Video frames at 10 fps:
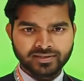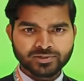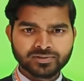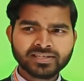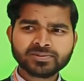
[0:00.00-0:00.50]

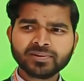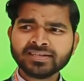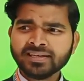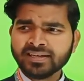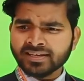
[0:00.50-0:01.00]
So that's
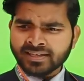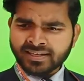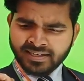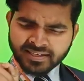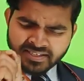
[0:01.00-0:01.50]
why
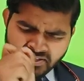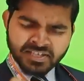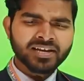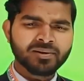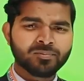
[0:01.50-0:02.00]
in
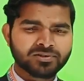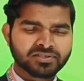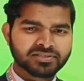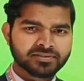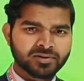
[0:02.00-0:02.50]
little
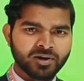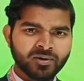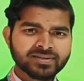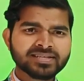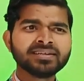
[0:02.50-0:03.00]
amounts,
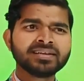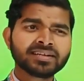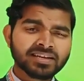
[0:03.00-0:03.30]
obviously in